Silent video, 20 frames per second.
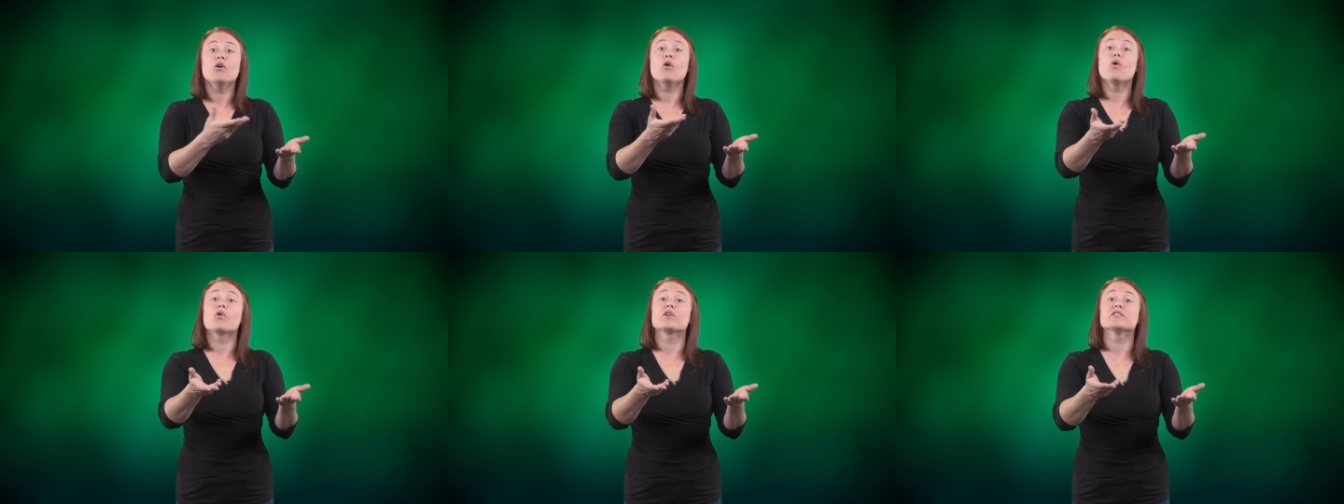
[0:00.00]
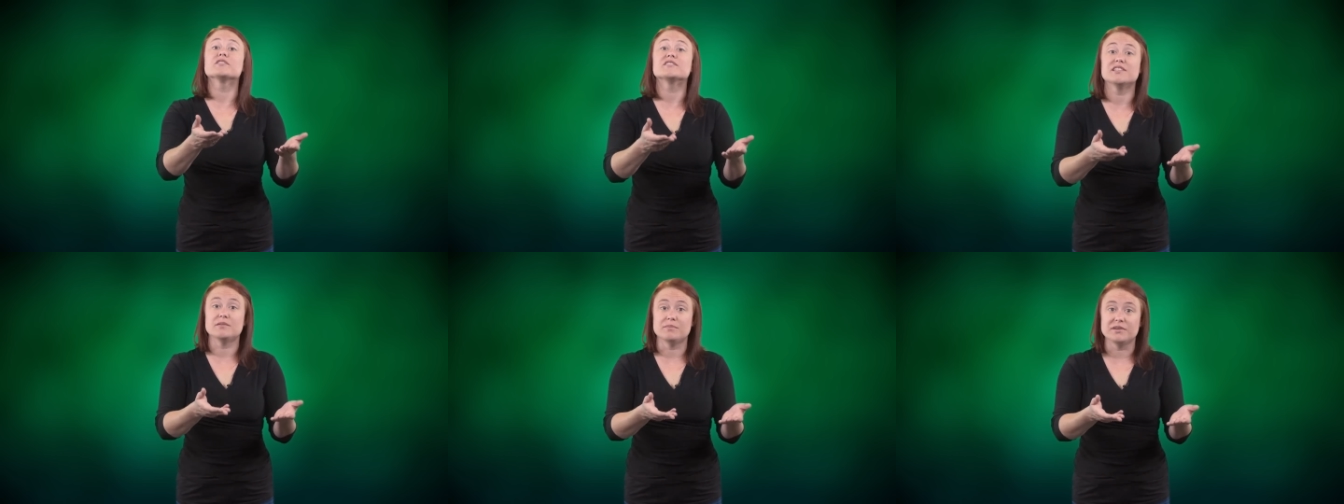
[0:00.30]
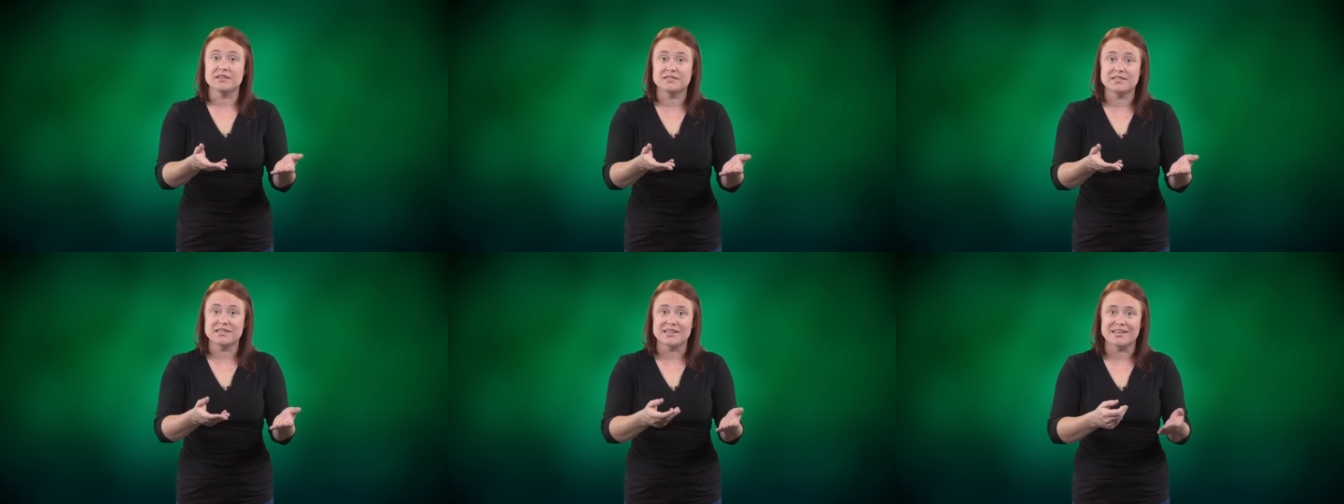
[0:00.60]
or
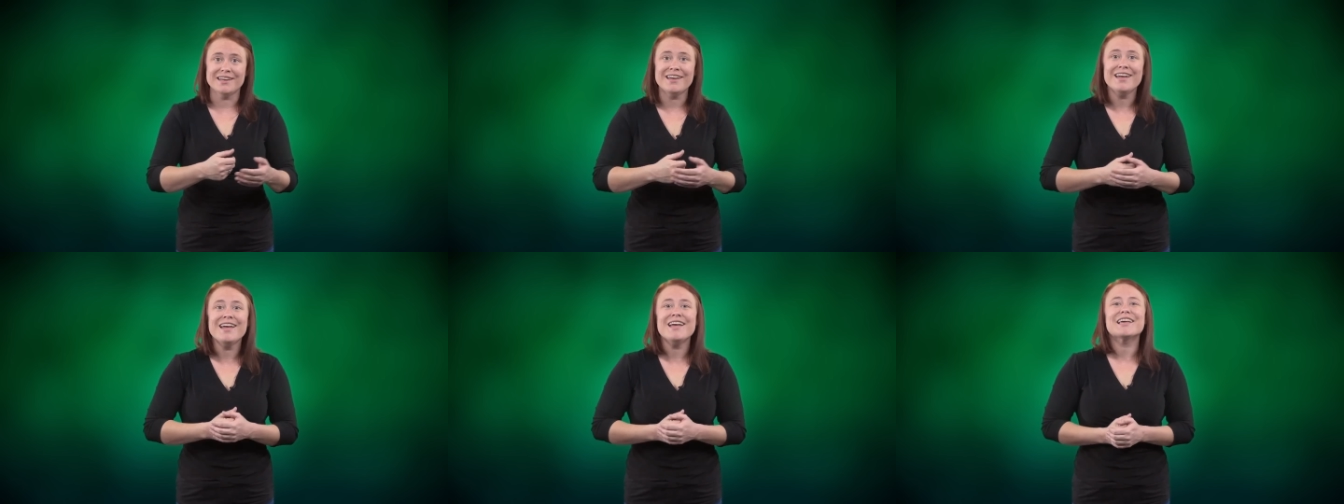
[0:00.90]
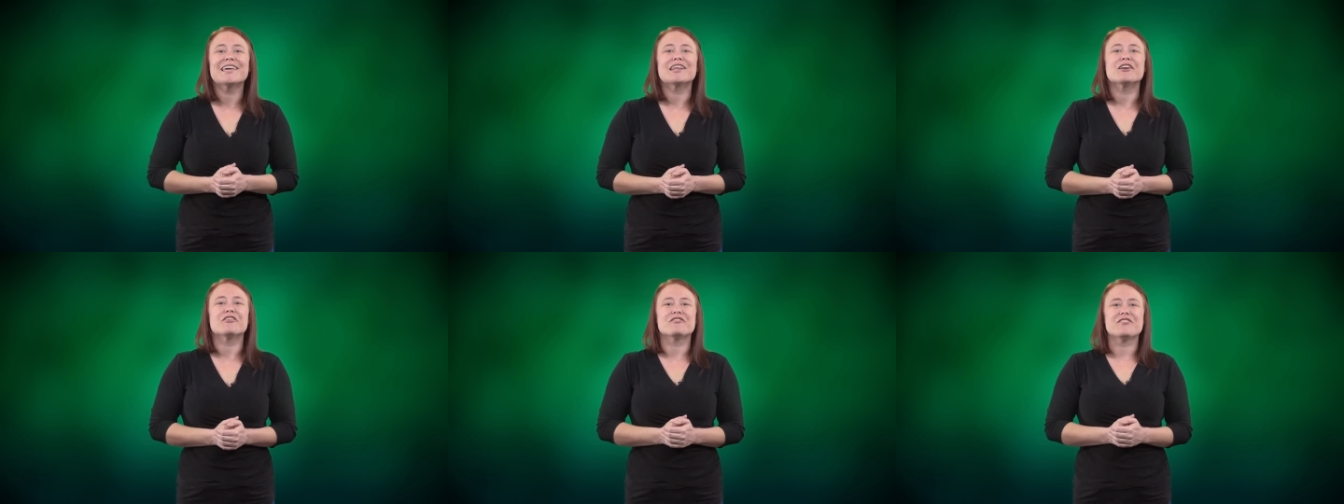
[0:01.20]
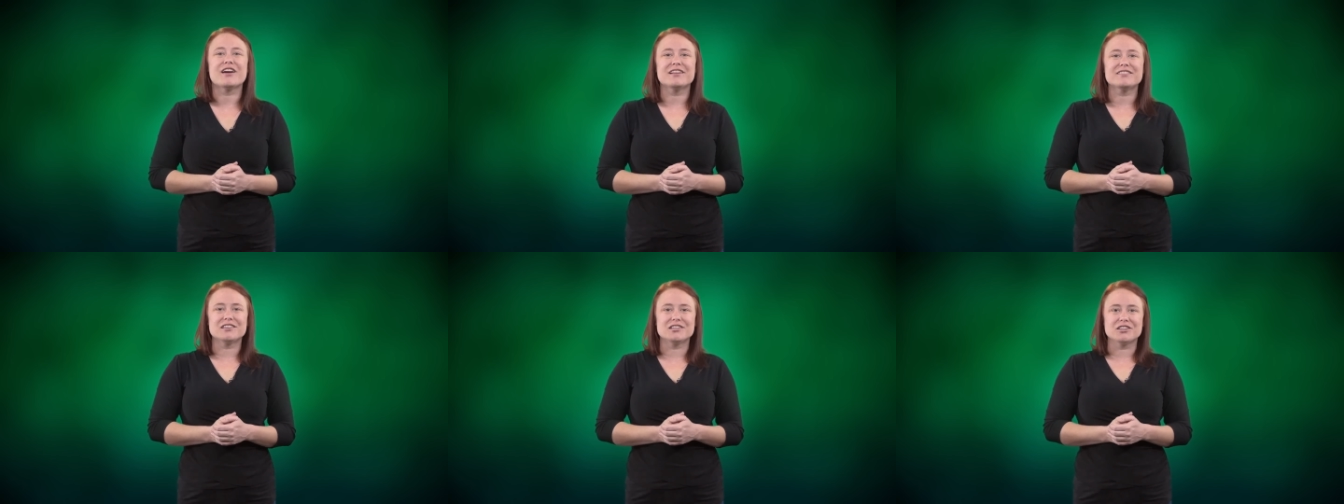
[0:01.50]
CBD, can
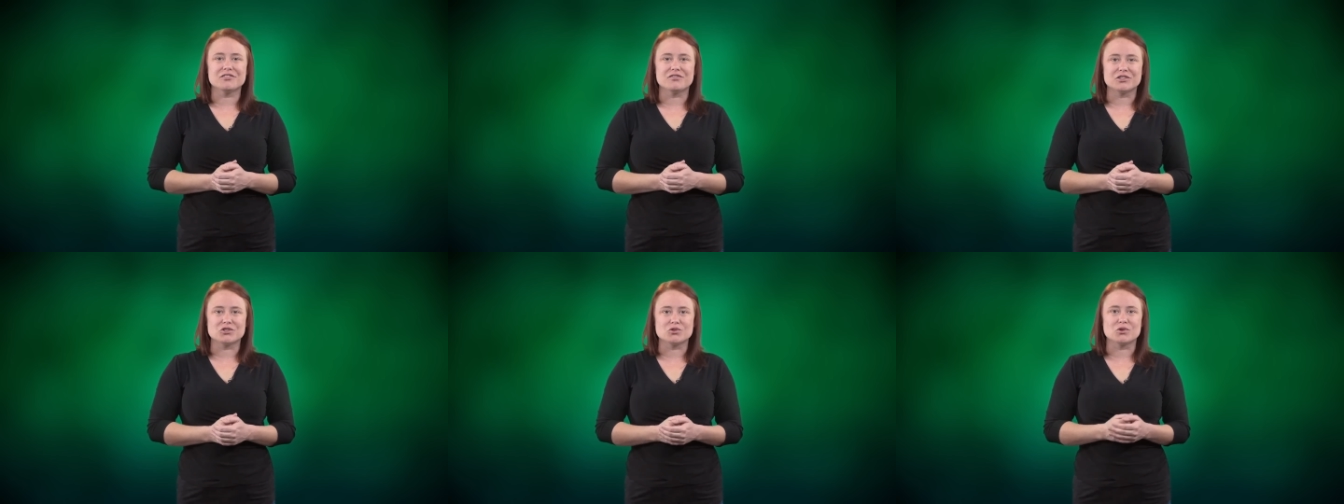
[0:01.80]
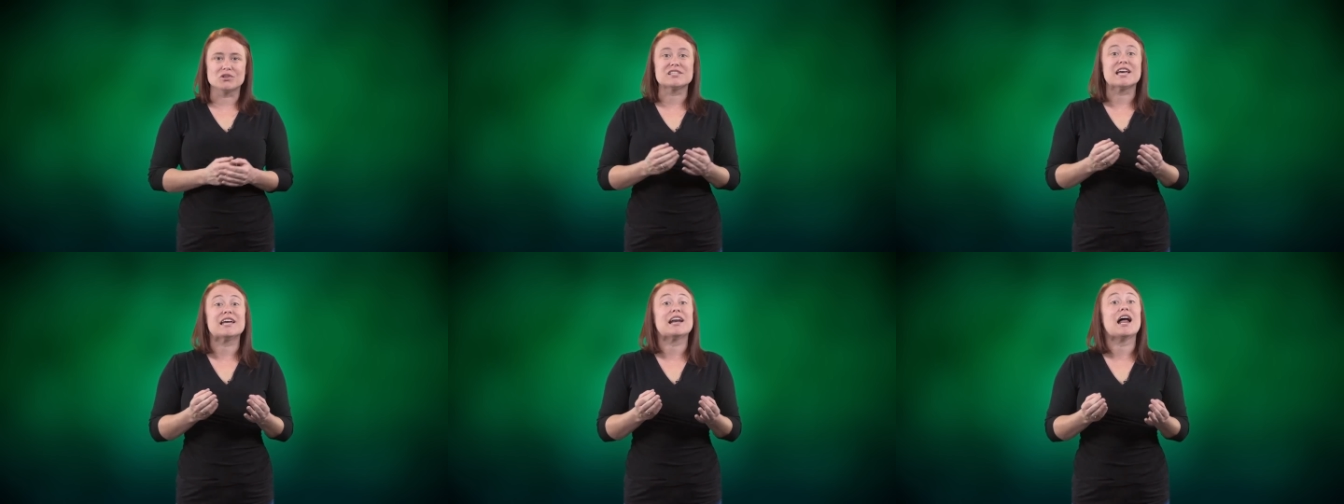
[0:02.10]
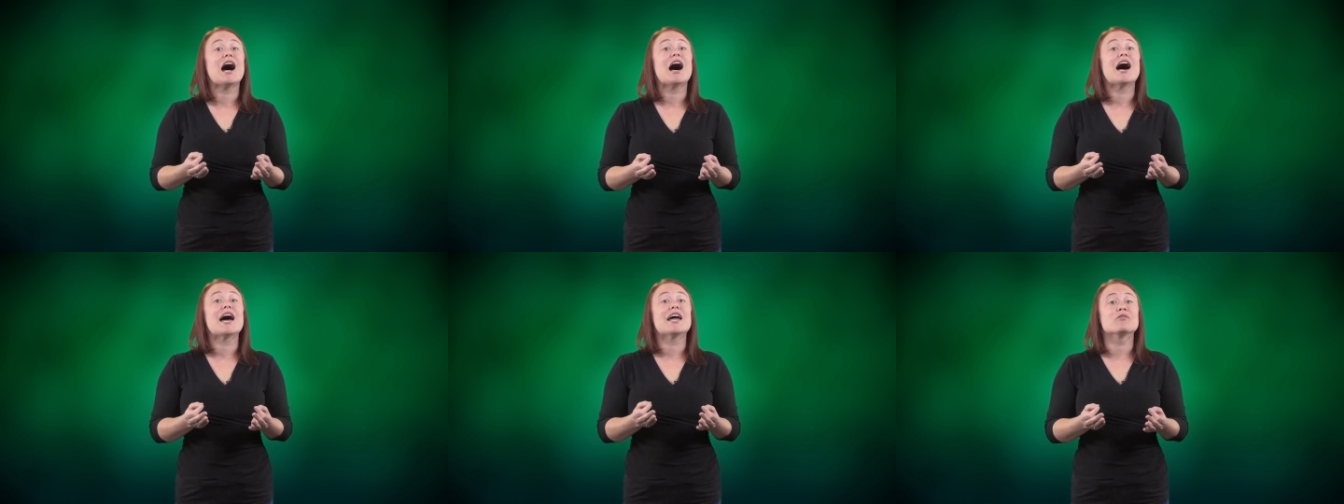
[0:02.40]
affect individuals at
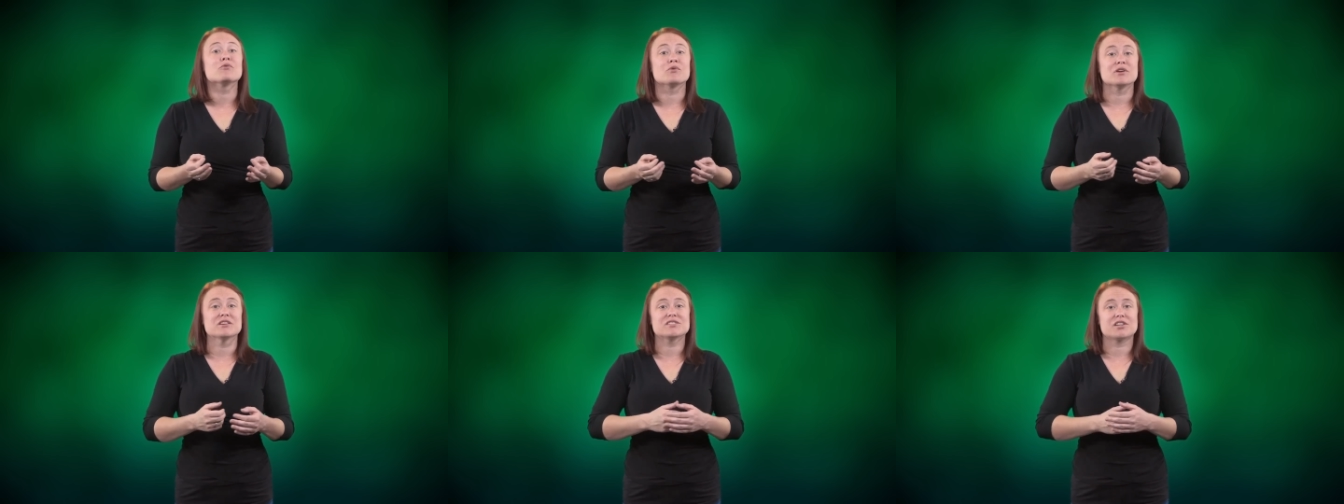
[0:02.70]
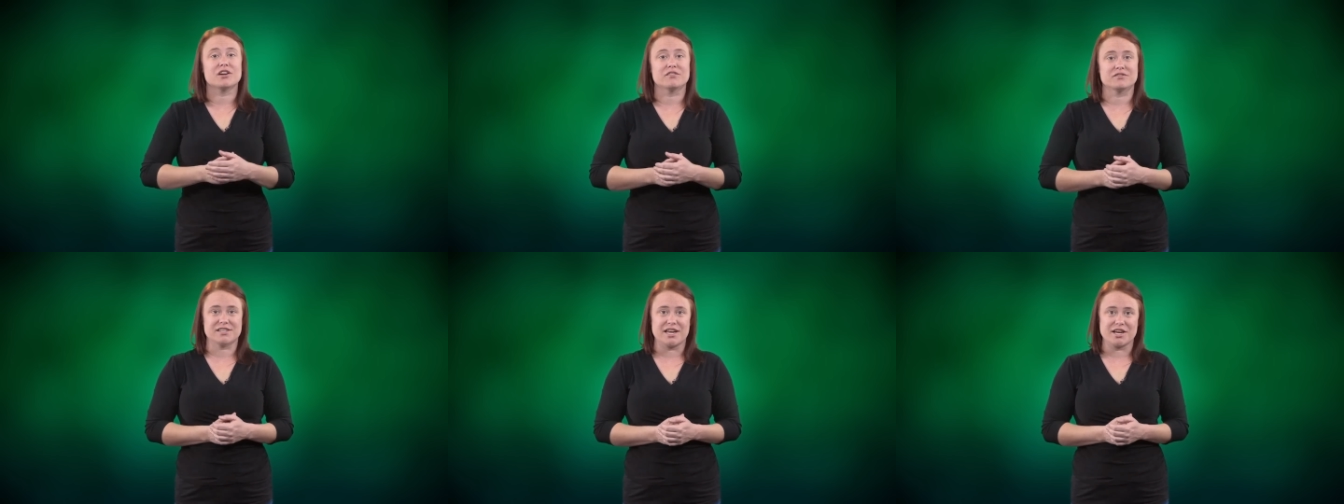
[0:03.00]
high risk of